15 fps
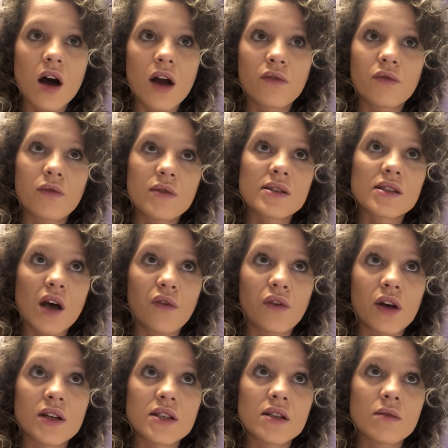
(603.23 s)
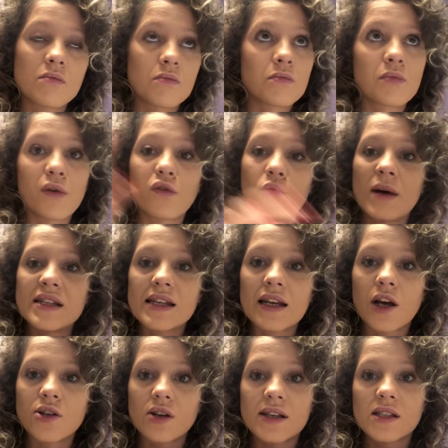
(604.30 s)
I've suffered, before my
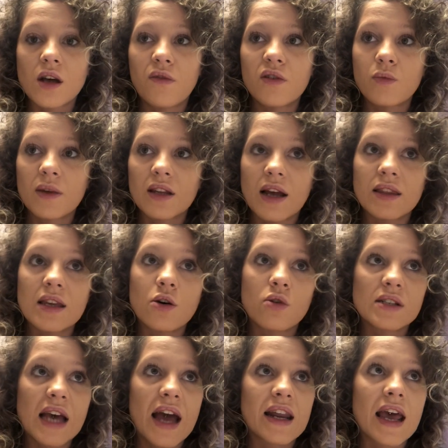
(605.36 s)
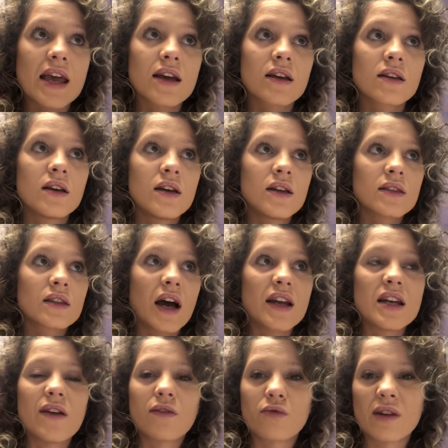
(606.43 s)
deload, I suffered with like the odd headache that I
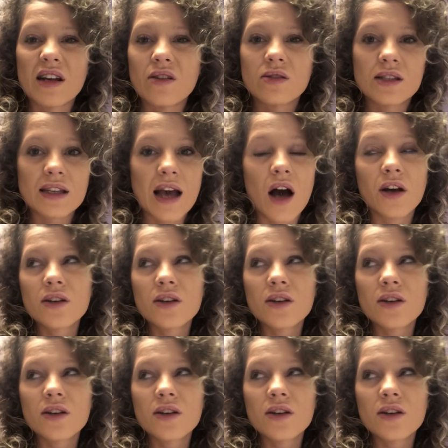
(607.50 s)
never really used to get.